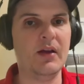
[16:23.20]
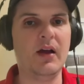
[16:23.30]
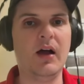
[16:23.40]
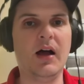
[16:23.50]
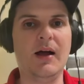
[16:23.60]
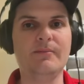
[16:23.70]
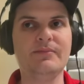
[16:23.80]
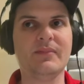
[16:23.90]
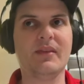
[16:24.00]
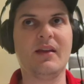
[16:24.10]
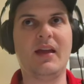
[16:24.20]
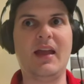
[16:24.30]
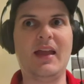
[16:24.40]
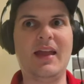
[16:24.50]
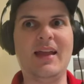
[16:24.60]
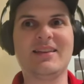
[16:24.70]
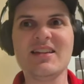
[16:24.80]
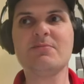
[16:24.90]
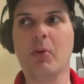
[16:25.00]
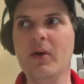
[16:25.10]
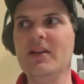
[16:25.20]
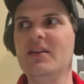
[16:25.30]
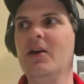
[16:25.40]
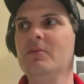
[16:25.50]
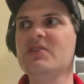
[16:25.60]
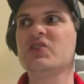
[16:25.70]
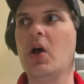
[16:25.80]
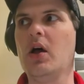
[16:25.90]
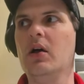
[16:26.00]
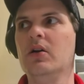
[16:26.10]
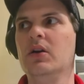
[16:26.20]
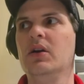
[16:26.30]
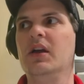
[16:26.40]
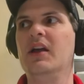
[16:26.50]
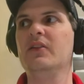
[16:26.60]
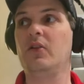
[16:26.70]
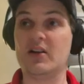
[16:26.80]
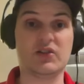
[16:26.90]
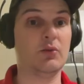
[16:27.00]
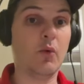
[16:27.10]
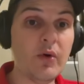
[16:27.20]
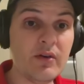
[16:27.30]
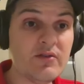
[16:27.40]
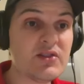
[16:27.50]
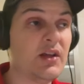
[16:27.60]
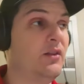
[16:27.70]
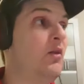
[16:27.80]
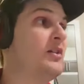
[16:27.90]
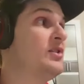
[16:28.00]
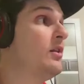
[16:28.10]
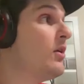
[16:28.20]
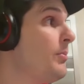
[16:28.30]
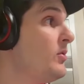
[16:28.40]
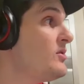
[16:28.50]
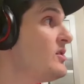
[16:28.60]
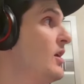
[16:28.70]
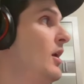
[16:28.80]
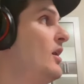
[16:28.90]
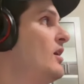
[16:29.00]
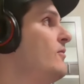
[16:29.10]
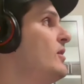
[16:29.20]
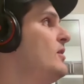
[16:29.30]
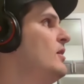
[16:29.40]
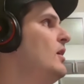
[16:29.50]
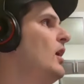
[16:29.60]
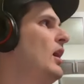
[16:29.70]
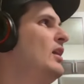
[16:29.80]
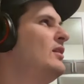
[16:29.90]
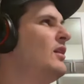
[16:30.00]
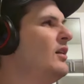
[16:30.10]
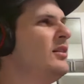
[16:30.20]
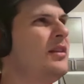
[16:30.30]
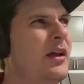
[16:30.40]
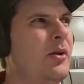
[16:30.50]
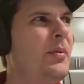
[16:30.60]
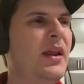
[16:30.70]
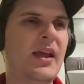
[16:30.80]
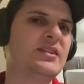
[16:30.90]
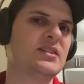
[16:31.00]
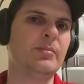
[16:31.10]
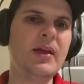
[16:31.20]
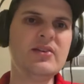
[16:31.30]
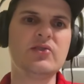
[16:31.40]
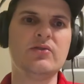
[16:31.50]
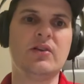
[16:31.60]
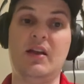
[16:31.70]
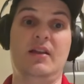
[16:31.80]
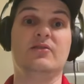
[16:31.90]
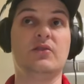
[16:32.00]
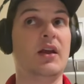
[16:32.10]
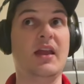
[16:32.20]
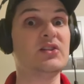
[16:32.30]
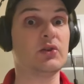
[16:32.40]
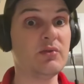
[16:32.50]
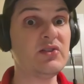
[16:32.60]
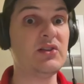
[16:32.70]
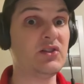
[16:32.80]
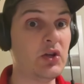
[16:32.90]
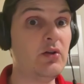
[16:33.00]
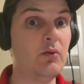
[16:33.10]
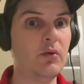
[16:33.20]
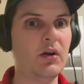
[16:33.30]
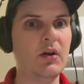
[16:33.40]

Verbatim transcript: Um, at this point, you know, we saw and the loss of Warriors and the loss of the Clippers and, and even a, a little bit against the Blazers and against the Grizzlies too.